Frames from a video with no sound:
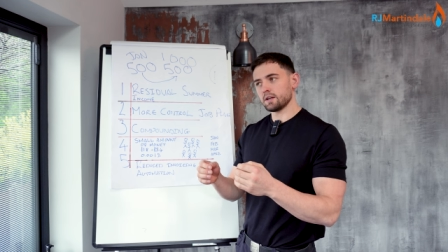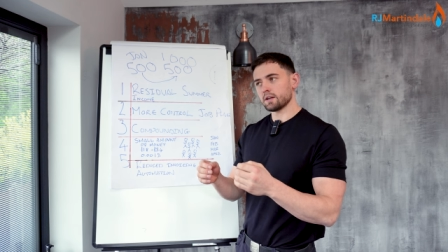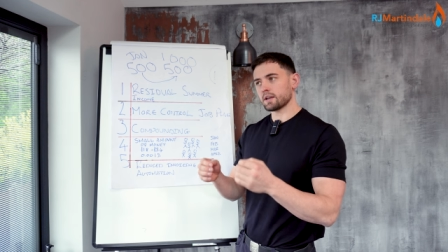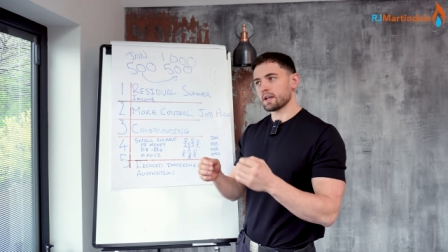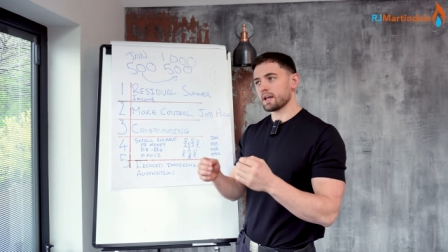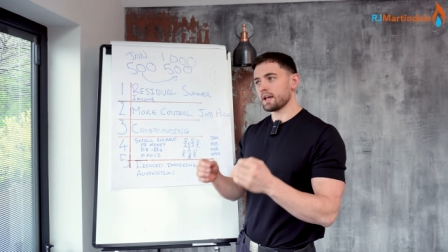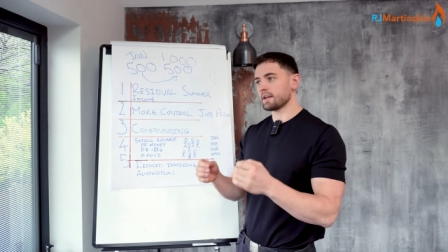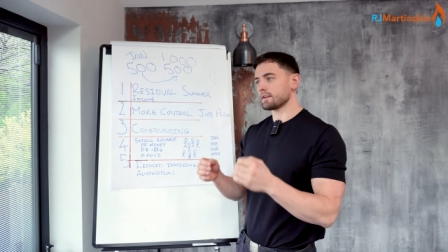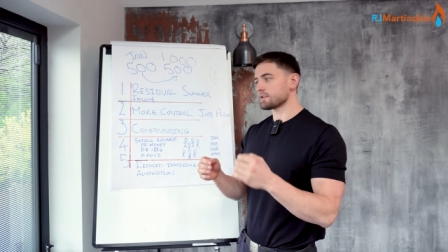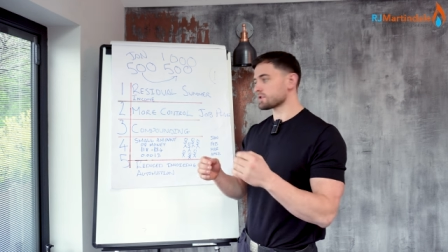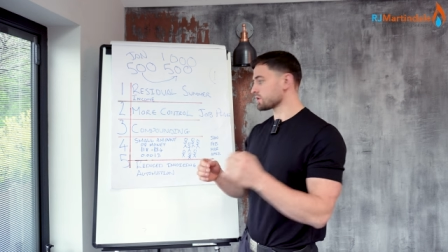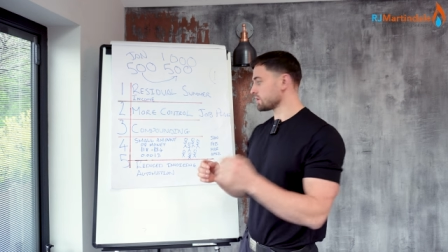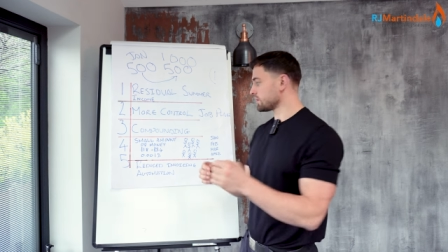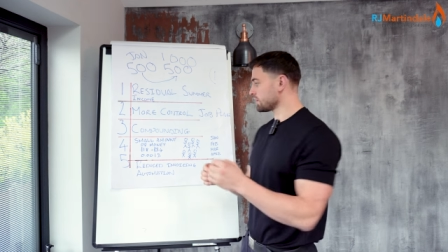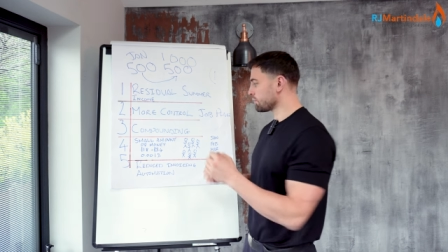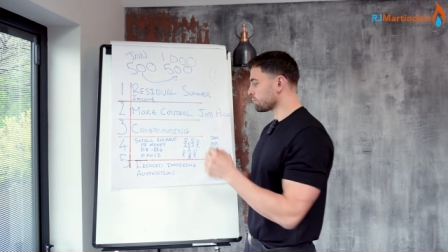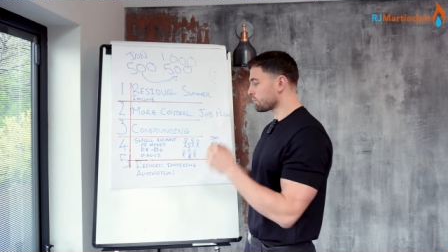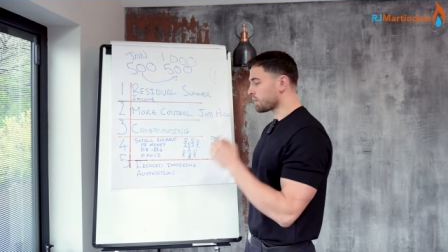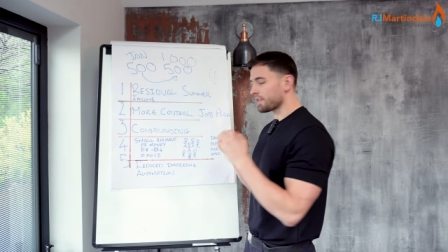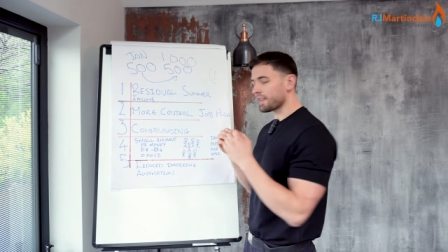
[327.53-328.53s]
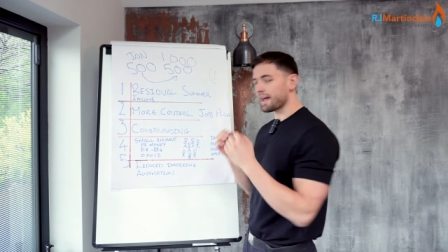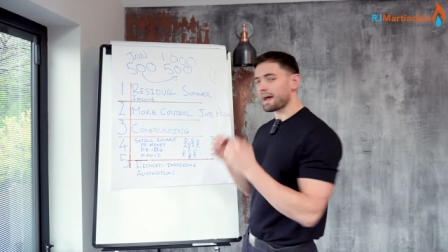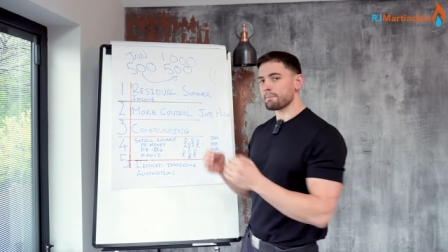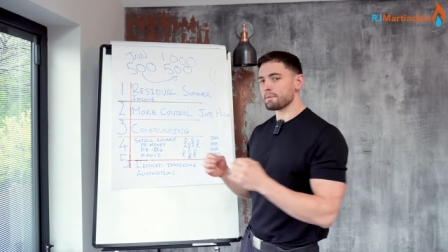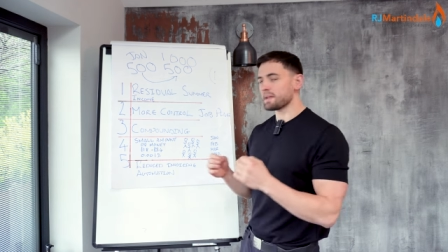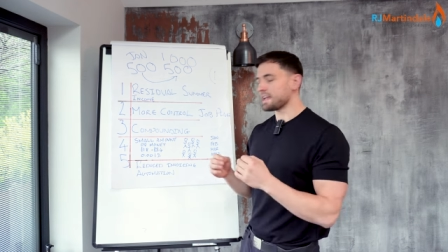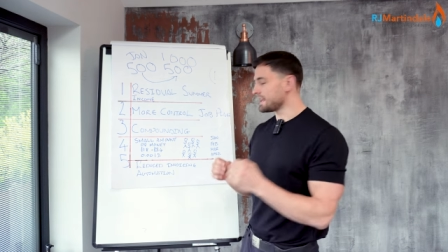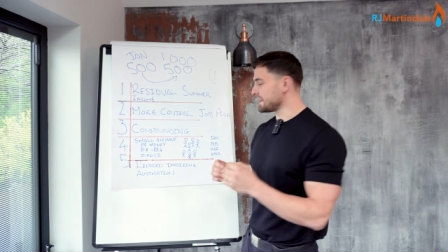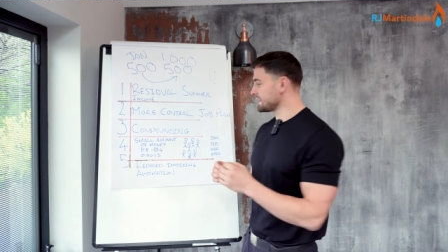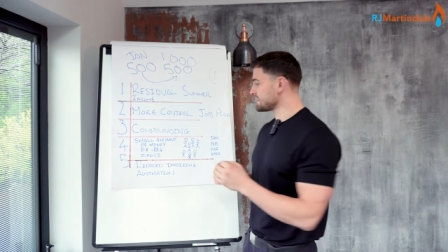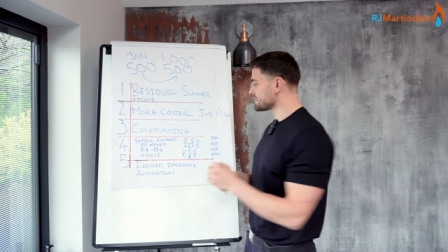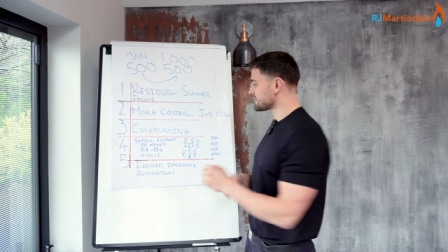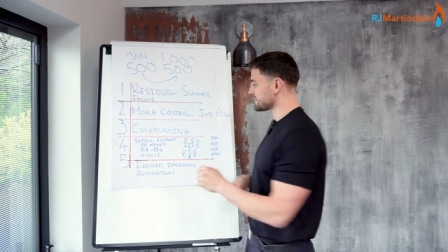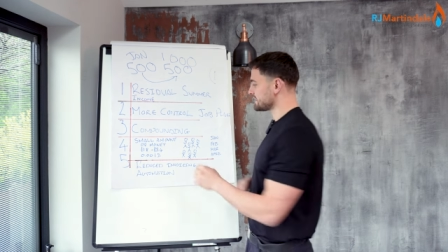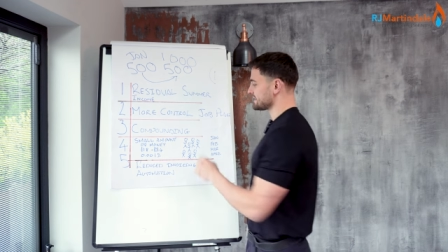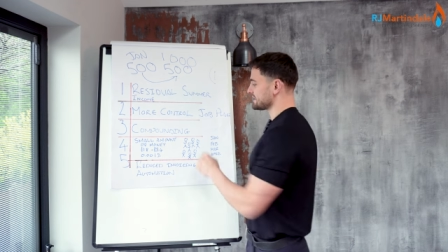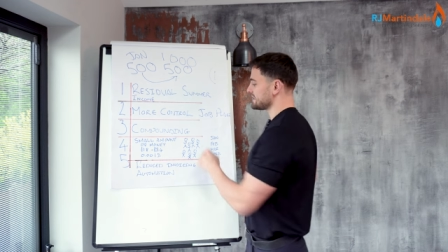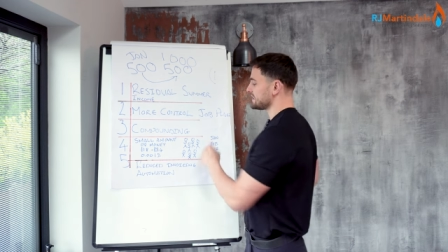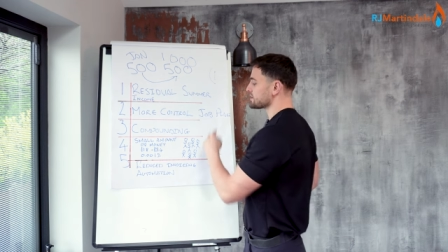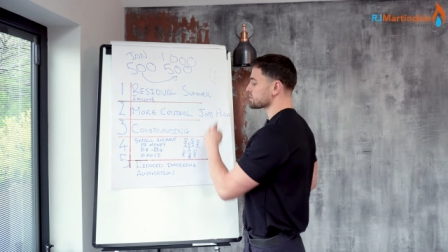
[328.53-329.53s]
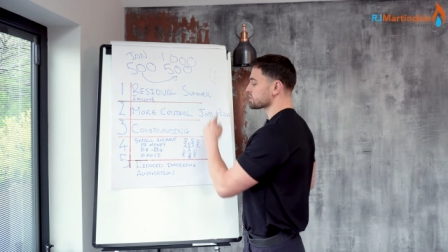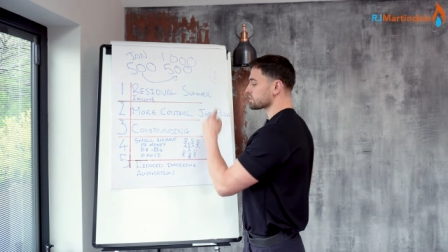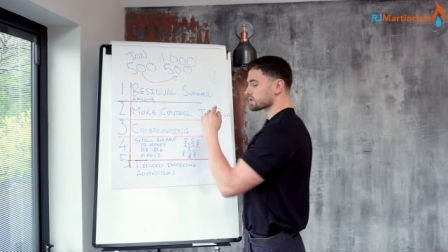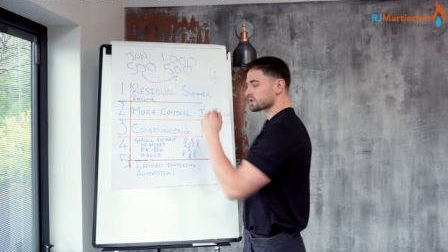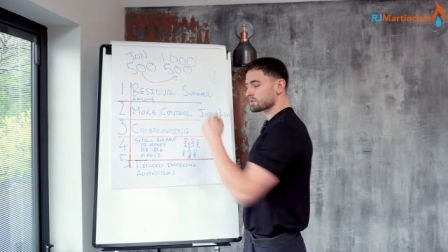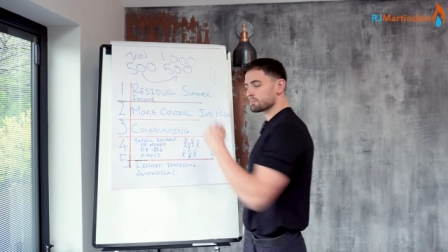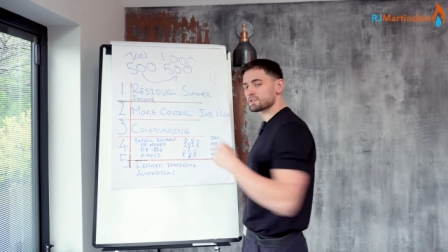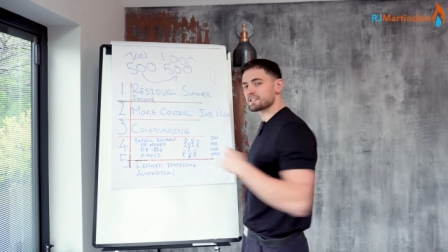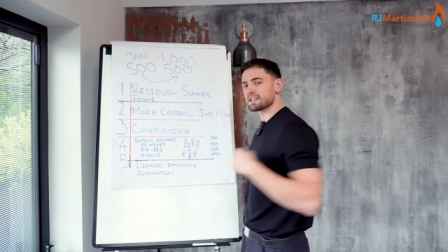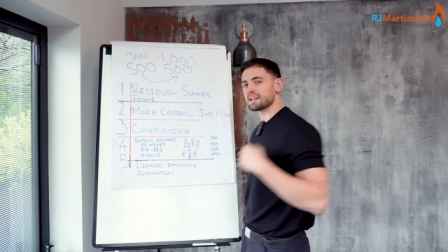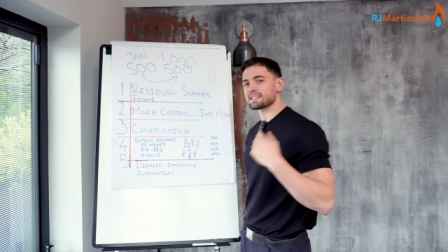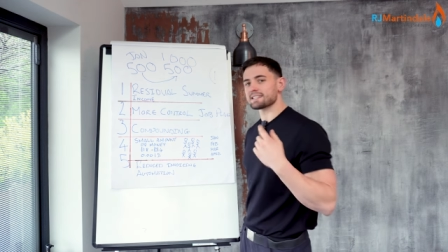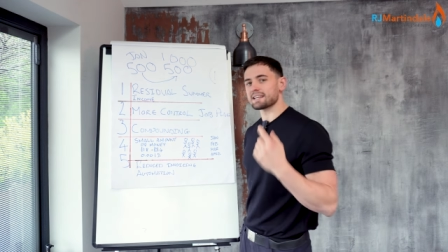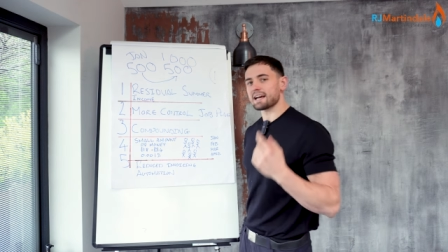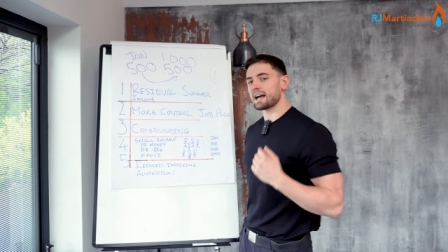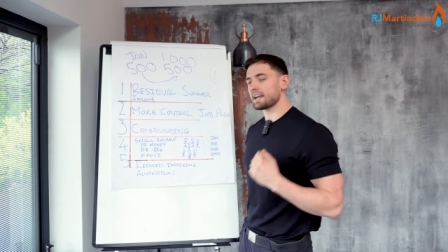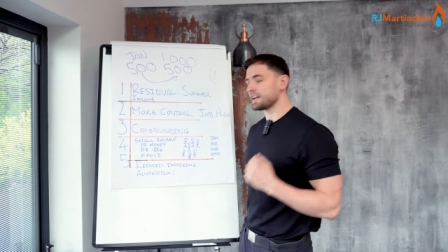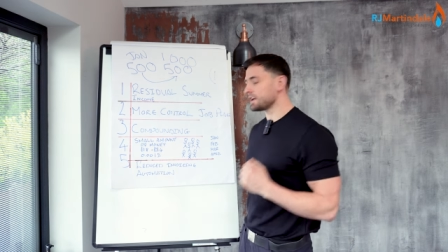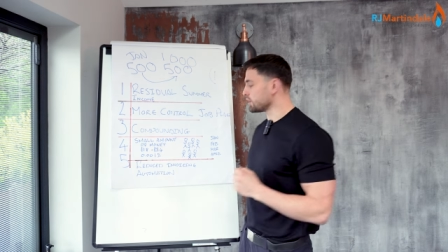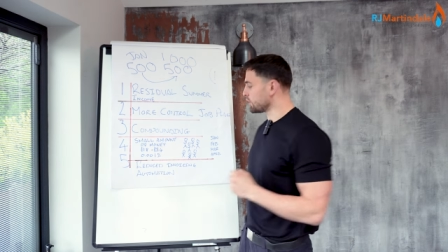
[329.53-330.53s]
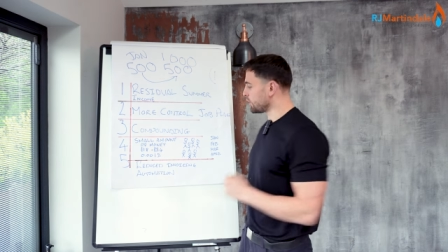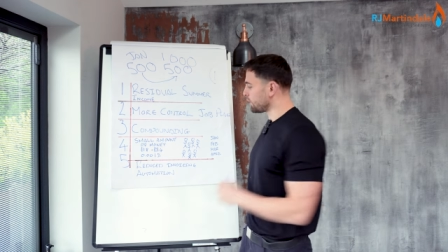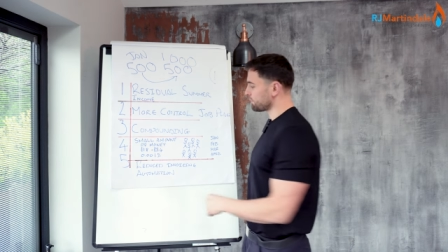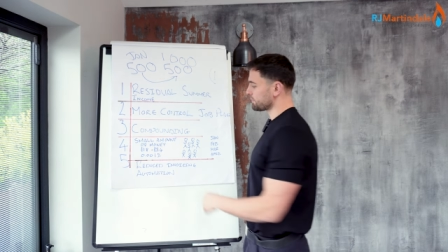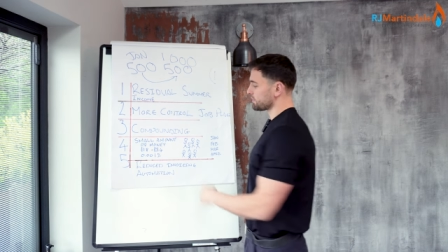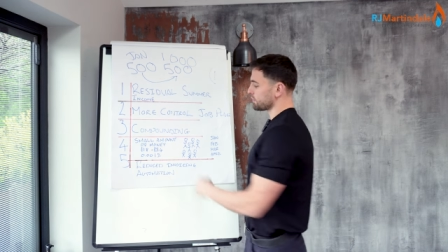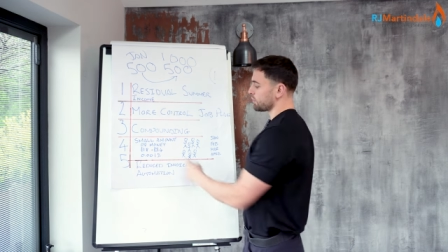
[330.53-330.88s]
Okay, so what that means is these customers that are signing up,